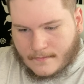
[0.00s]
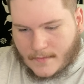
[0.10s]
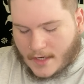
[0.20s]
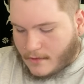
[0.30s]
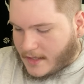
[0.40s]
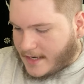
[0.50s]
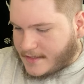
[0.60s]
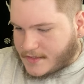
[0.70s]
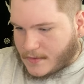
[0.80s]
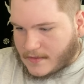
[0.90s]
You know, Nine
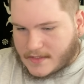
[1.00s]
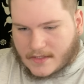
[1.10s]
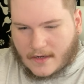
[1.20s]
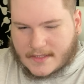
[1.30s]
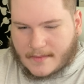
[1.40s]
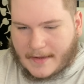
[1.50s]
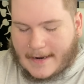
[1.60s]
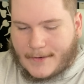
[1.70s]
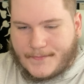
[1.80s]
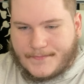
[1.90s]
of Swords talks
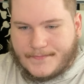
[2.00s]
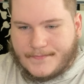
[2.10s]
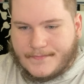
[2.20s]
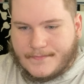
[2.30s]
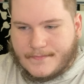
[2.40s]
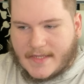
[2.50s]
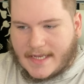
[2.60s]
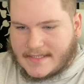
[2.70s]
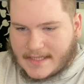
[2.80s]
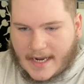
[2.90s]
about
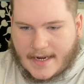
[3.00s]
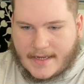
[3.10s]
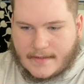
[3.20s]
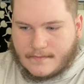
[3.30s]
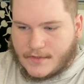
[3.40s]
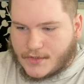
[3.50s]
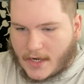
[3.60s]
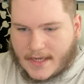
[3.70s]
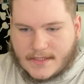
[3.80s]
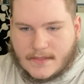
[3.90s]
anxiety,
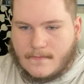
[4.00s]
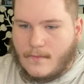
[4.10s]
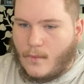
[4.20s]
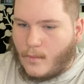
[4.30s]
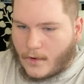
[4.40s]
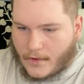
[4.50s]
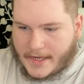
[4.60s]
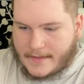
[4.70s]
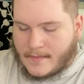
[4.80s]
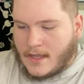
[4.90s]
stress,
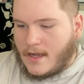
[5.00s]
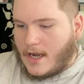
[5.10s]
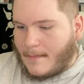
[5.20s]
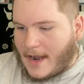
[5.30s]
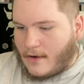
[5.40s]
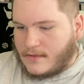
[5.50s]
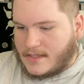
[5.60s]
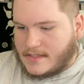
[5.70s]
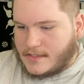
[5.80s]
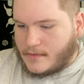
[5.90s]
worry about the
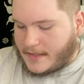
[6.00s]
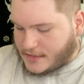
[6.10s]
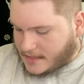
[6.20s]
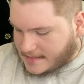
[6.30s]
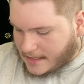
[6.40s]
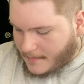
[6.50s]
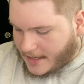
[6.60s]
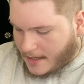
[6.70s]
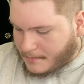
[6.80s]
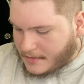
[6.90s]
situation that's
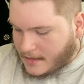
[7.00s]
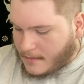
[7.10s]
coming up.